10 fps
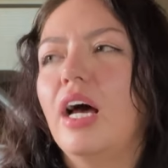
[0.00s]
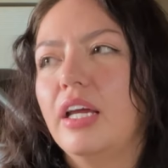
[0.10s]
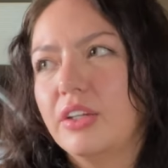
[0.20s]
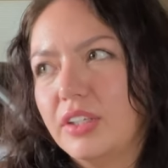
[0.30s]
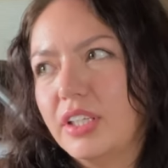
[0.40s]
I
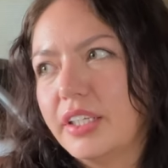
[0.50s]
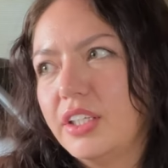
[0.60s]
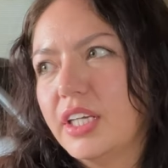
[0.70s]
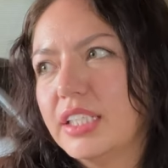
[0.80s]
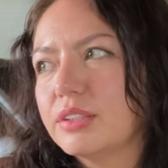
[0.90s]
know a lot of
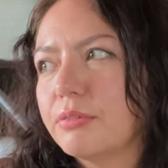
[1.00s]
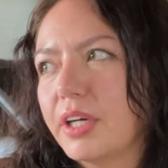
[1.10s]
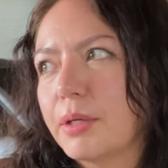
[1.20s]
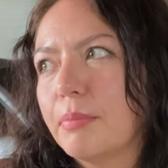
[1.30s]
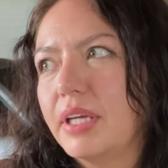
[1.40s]
you guys are
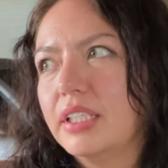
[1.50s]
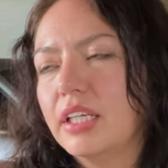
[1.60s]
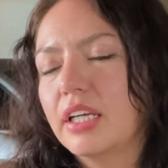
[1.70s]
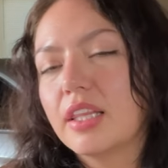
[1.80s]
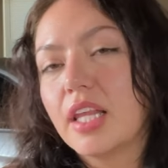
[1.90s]

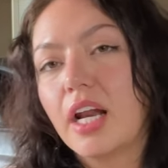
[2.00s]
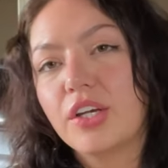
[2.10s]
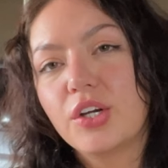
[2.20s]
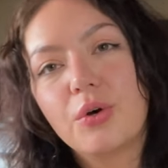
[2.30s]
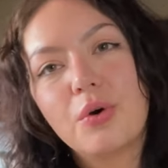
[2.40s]
recommending that I
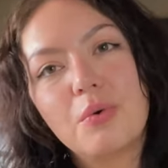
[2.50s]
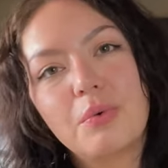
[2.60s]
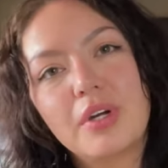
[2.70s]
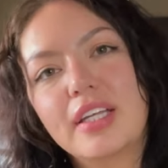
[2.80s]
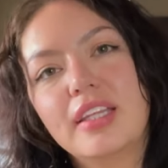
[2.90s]
go
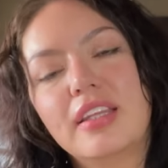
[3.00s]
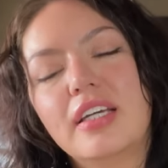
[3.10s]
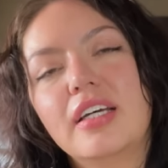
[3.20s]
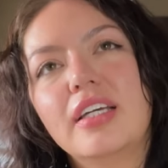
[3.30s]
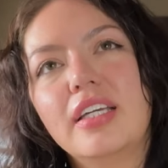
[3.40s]
with the